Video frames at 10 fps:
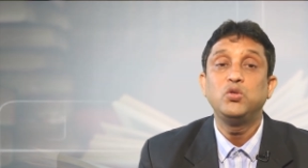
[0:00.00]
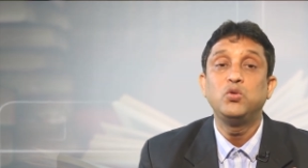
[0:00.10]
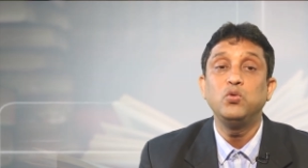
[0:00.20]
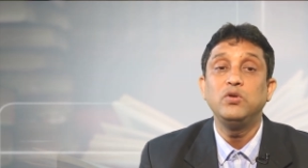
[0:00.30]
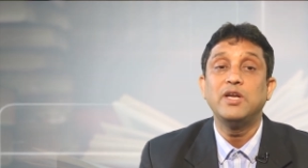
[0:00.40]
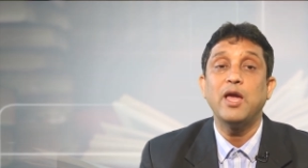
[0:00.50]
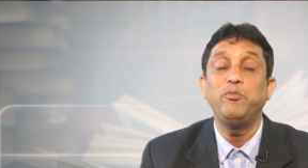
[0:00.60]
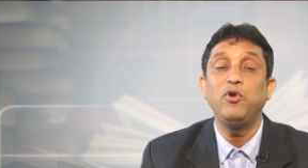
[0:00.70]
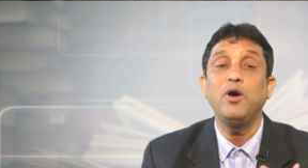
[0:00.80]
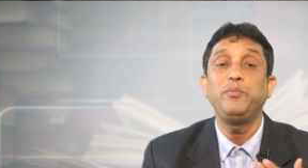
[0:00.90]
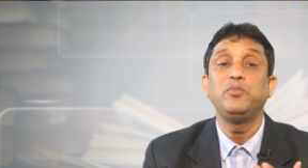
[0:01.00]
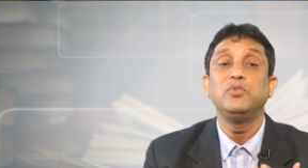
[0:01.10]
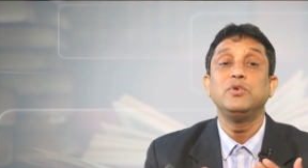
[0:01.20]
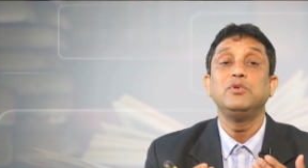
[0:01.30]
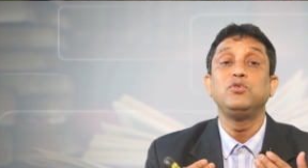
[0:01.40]
to
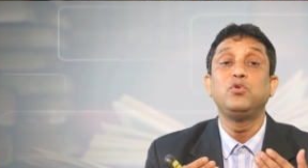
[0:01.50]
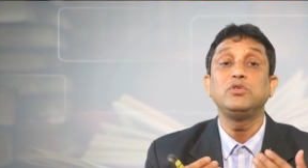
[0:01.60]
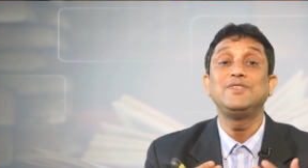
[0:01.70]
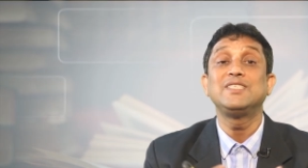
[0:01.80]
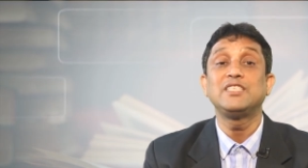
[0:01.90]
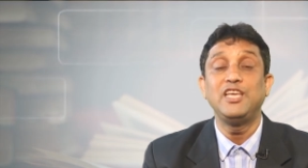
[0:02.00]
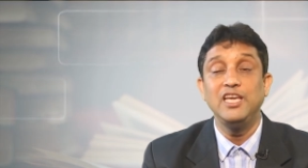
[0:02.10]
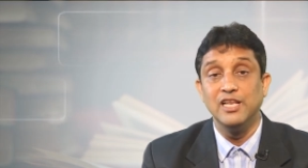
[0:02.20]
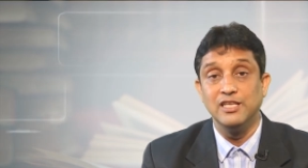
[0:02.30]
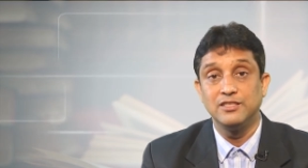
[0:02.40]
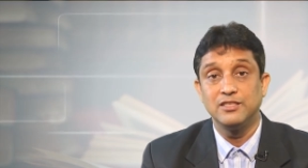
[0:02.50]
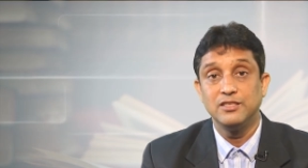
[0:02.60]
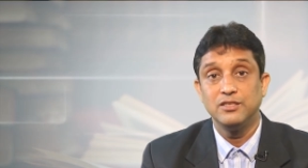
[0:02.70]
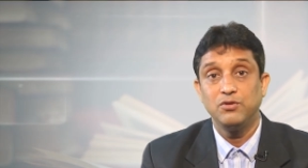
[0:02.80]
develop those skills.